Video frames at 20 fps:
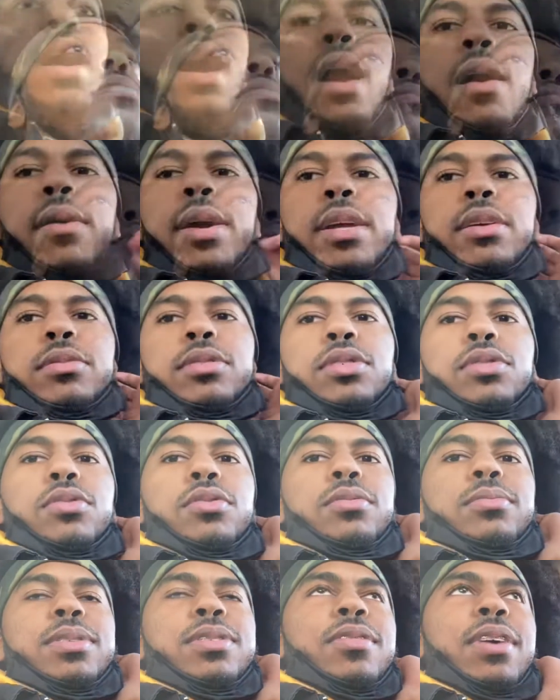All right,
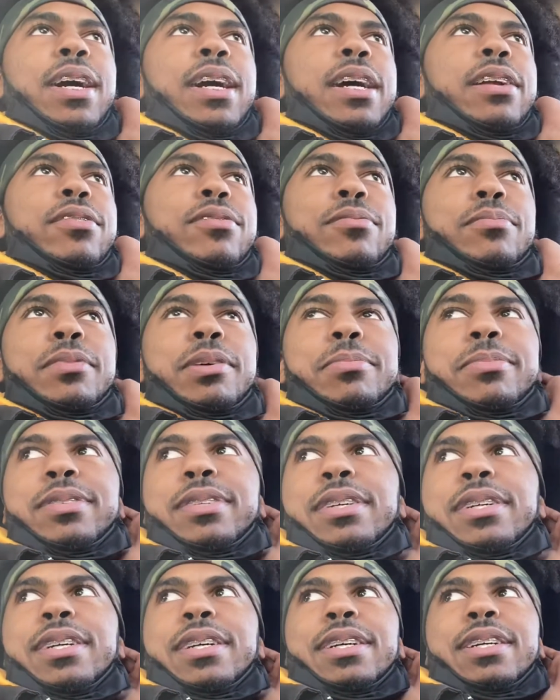YouTube. So I gotta remember
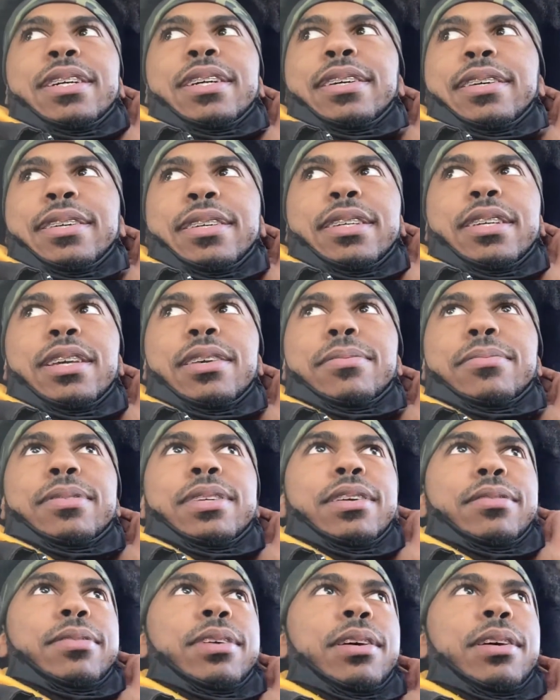to uh, keep keep